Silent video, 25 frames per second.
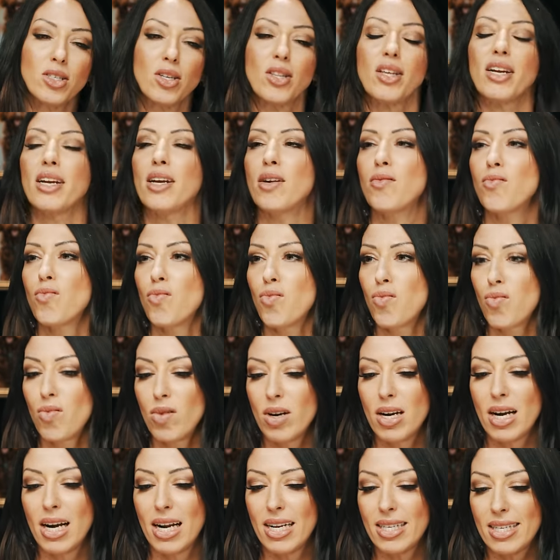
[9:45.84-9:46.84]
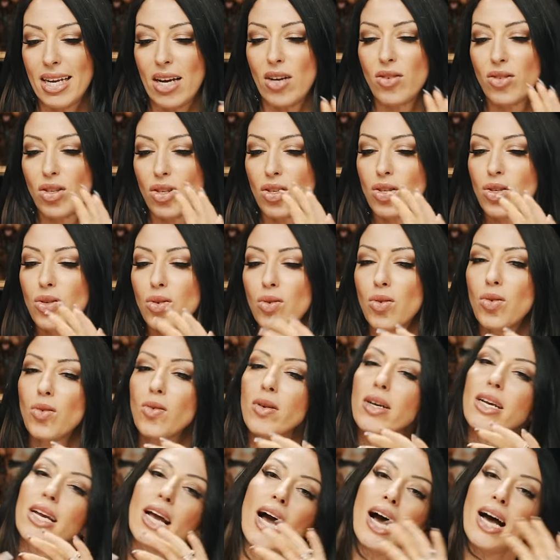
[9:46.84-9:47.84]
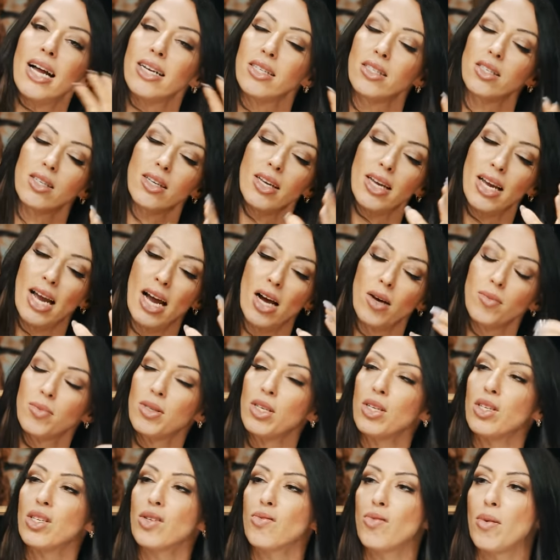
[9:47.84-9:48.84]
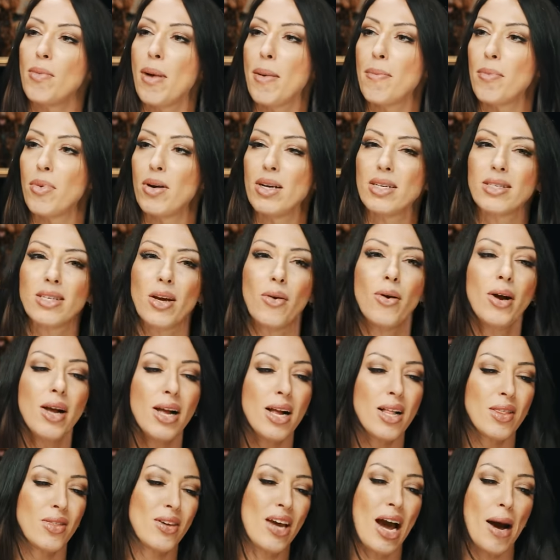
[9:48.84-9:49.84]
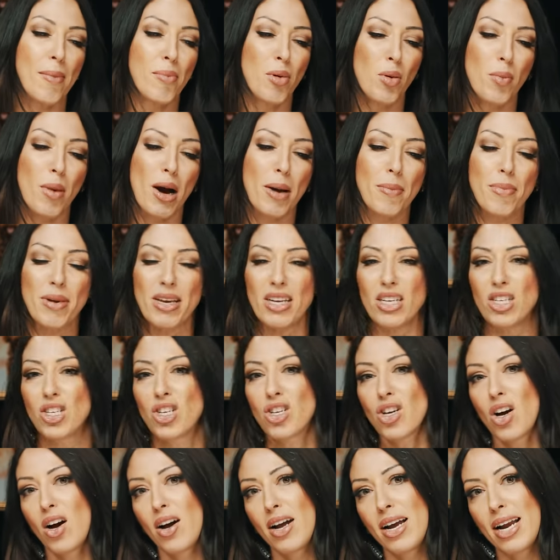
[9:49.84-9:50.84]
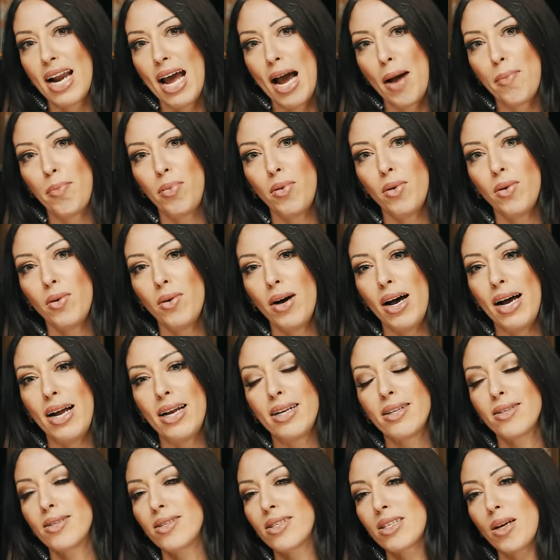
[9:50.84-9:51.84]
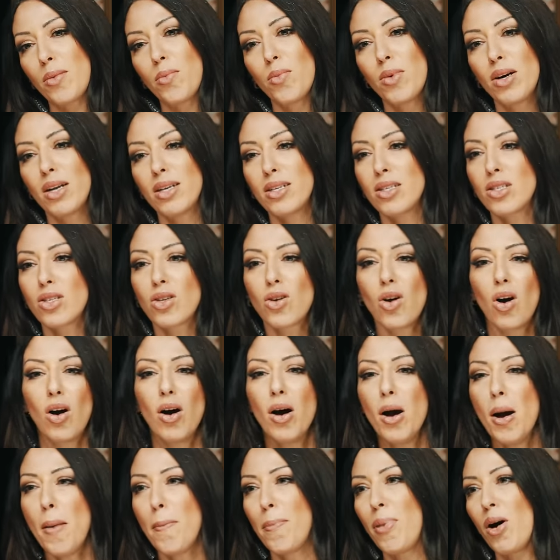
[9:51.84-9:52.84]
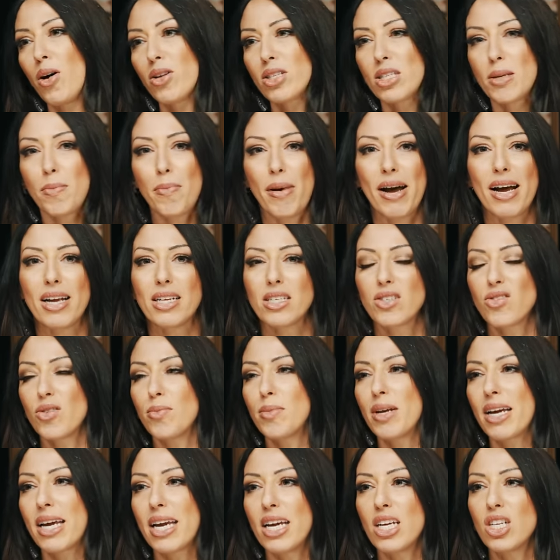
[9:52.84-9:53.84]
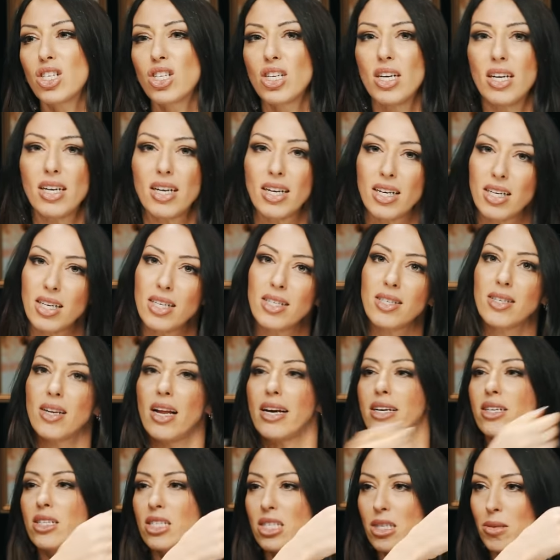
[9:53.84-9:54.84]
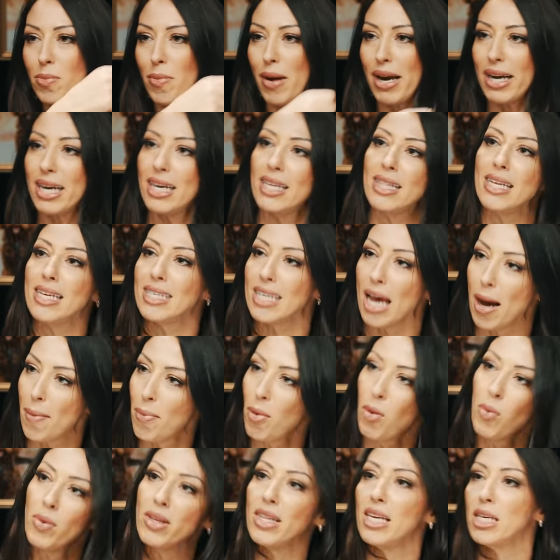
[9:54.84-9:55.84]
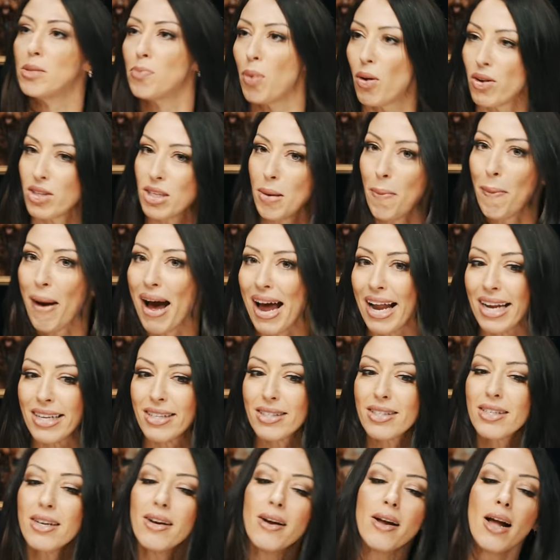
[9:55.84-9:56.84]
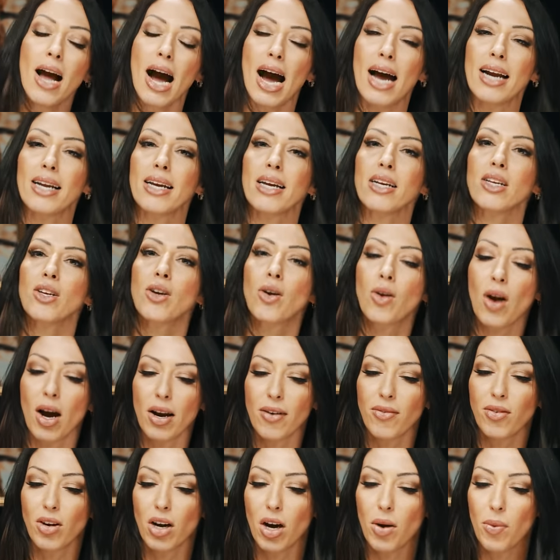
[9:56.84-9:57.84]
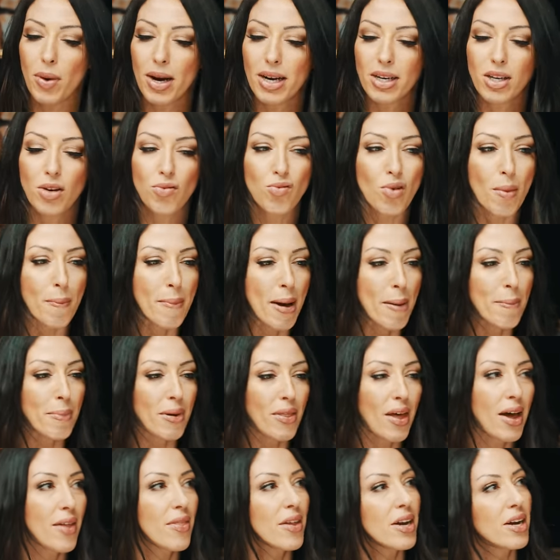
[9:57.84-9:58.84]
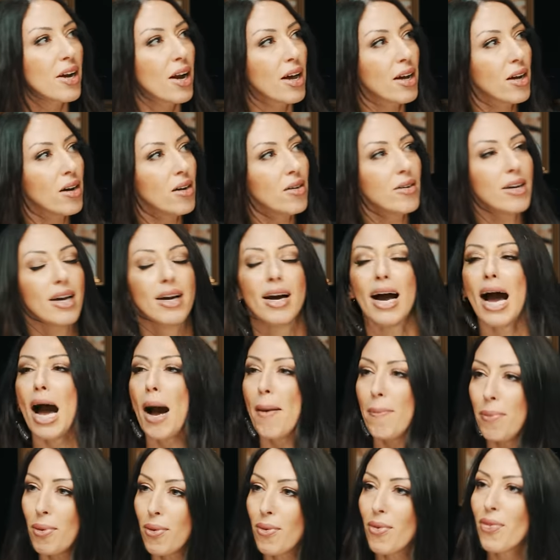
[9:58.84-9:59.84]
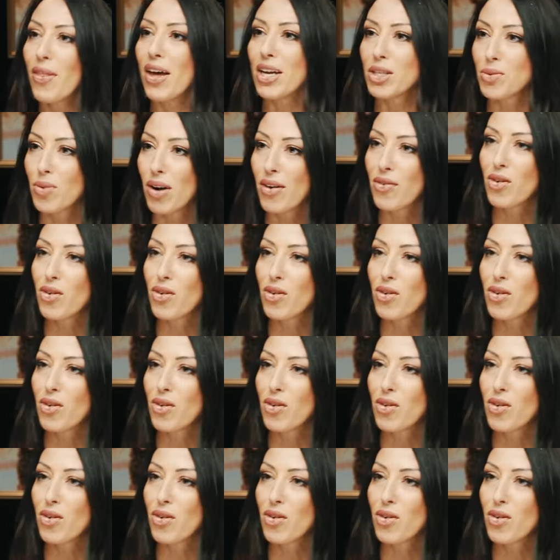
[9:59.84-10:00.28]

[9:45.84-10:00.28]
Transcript: so that it really tells a story and it helps you to remember it. So the apple might be a giant apple and someone's got pots and pans from your kitchen and it's like smacking this apple with these pots and pans. And it, you kind of go in, you remember that, and then you're like, oh yeah, apple, that's what